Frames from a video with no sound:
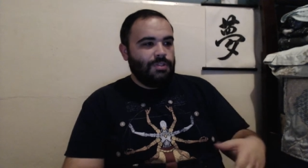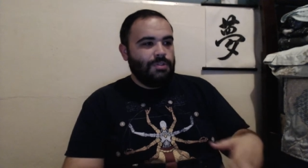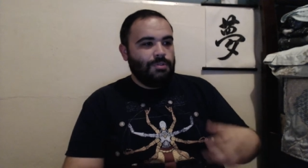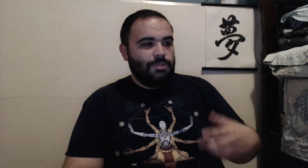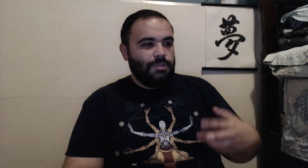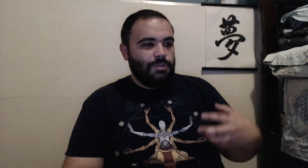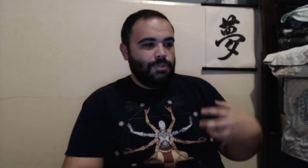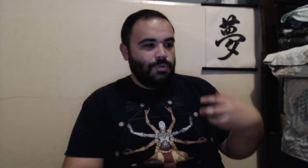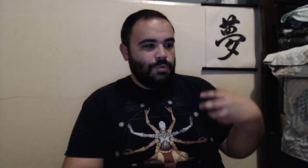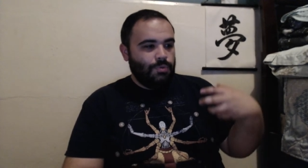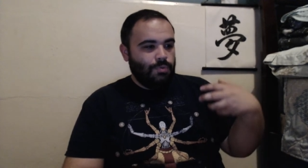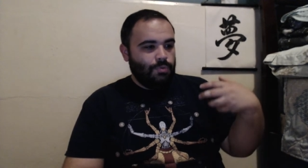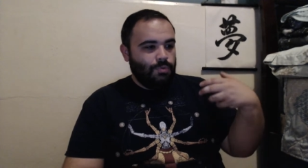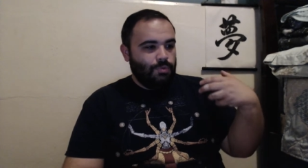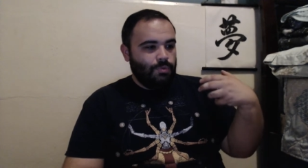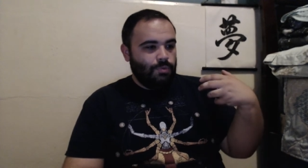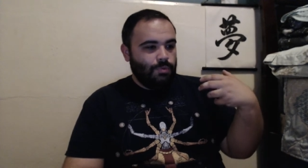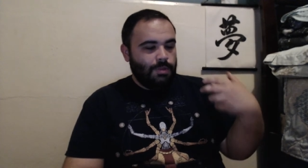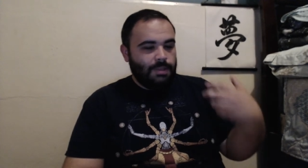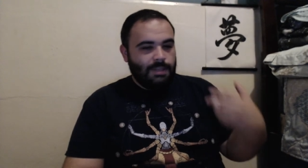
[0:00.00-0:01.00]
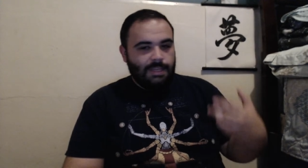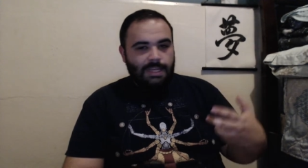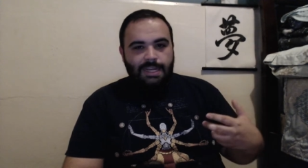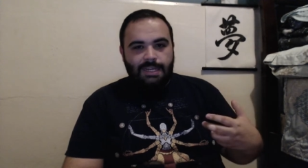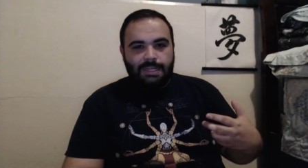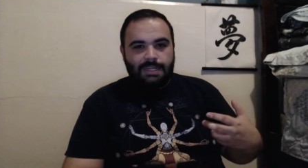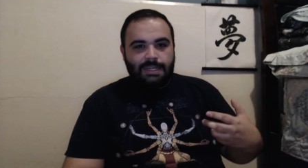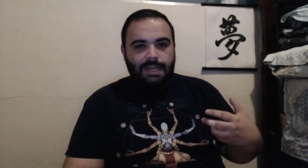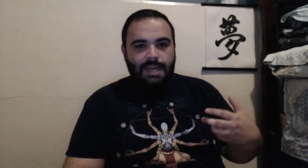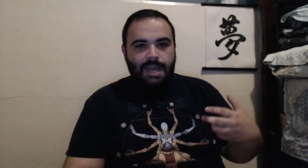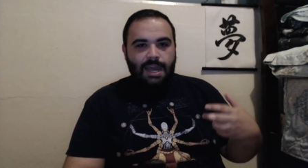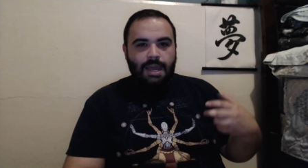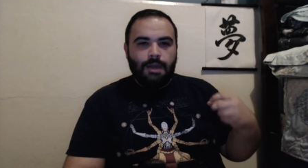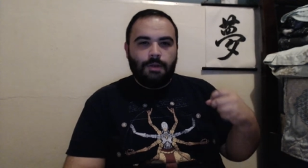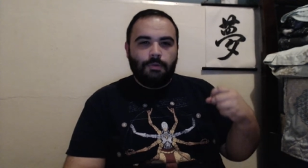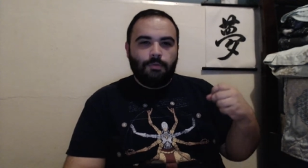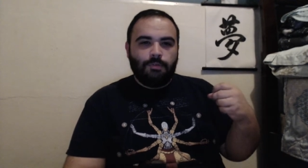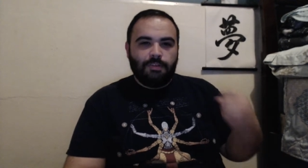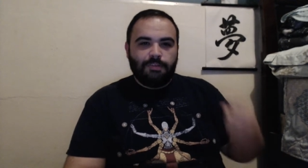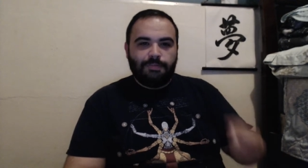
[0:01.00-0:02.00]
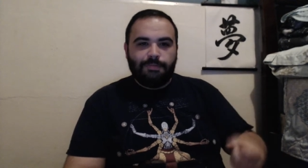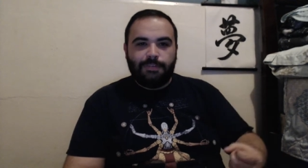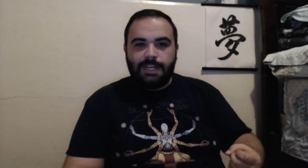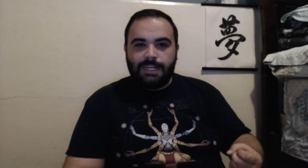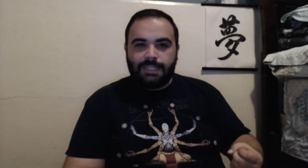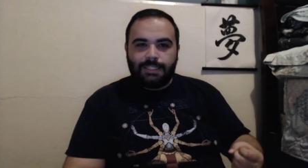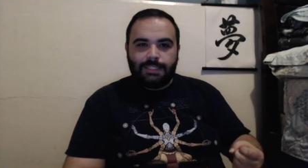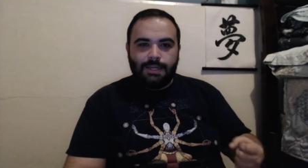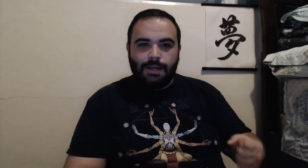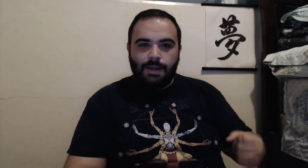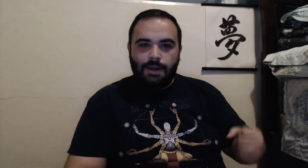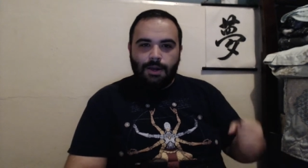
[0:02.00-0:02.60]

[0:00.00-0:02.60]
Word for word: you to think and reflect